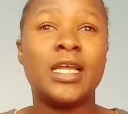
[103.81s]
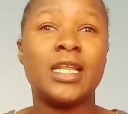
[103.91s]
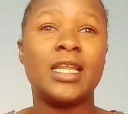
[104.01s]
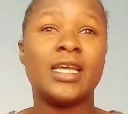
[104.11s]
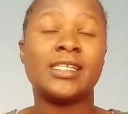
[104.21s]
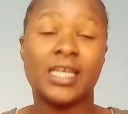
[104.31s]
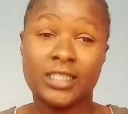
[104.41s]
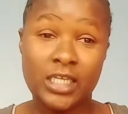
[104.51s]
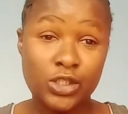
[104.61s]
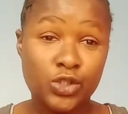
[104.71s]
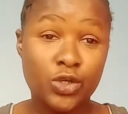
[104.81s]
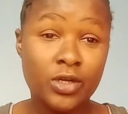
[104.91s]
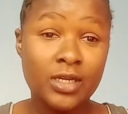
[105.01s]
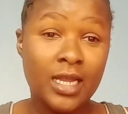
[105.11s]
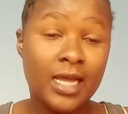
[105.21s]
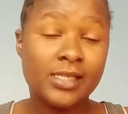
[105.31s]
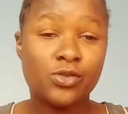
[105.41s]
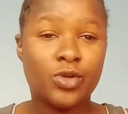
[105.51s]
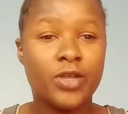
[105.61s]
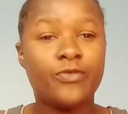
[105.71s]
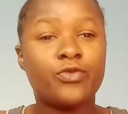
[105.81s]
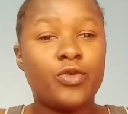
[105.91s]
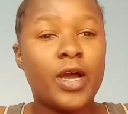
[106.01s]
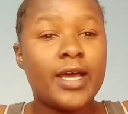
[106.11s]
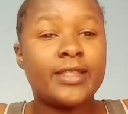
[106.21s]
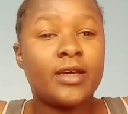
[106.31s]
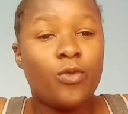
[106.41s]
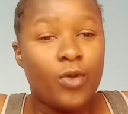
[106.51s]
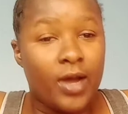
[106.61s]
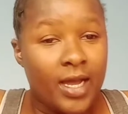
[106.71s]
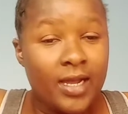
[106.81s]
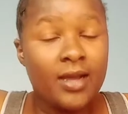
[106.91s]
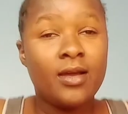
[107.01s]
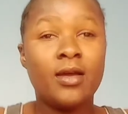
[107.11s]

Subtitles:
less attention as you give to other work.